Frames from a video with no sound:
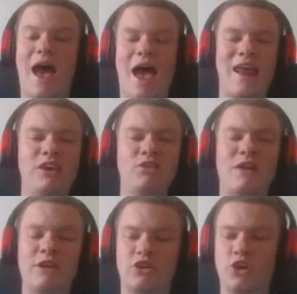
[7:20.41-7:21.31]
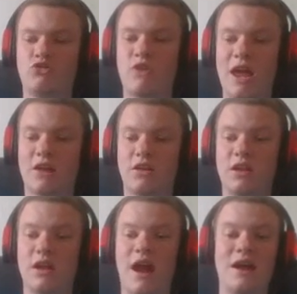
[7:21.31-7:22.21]
And England have a good record
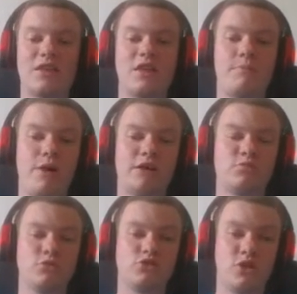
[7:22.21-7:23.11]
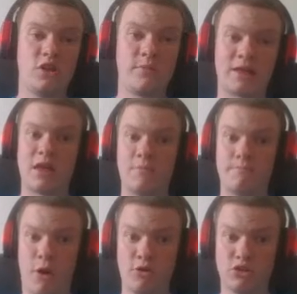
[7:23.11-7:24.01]
here. I think the pitch will suit them. I think the
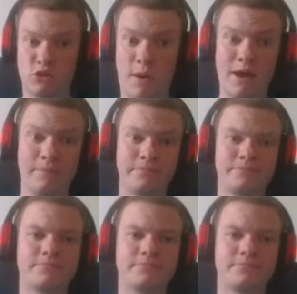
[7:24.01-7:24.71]
ball will swing